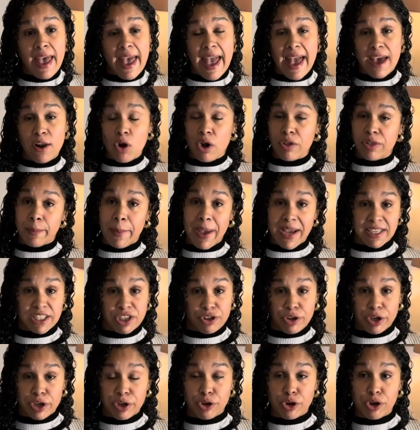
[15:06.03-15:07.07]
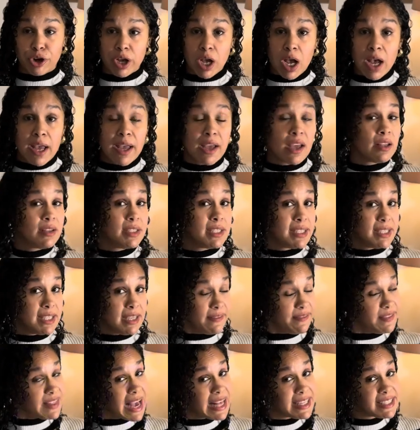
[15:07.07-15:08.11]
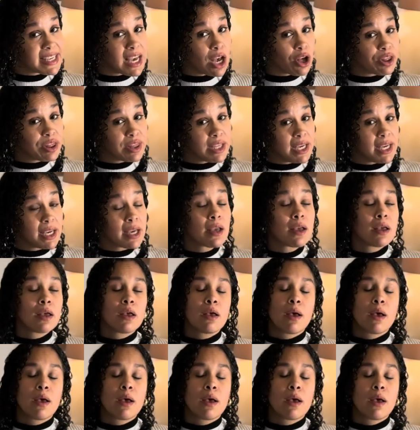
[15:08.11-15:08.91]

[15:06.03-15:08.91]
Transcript: and all the bacteria in your gut to see if that's healthy.